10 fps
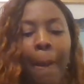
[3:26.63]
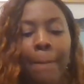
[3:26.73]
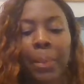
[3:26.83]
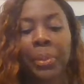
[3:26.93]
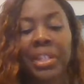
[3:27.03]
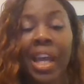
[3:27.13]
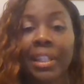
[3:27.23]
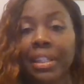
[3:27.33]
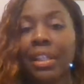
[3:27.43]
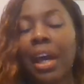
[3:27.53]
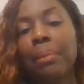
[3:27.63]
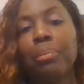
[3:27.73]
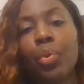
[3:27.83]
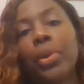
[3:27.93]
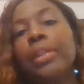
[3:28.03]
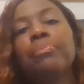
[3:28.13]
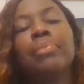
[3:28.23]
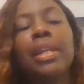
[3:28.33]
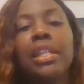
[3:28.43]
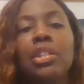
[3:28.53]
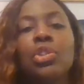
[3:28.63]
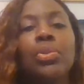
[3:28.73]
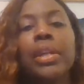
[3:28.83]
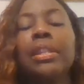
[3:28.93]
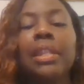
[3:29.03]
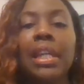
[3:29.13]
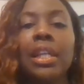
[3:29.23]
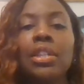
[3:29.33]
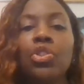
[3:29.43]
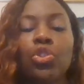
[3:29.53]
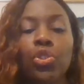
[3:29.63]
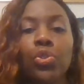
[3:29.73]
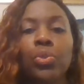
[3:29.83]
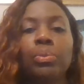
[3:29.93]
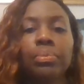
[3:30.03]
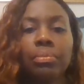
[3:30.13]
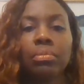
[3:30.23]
But protecting the unborn, he's doing things to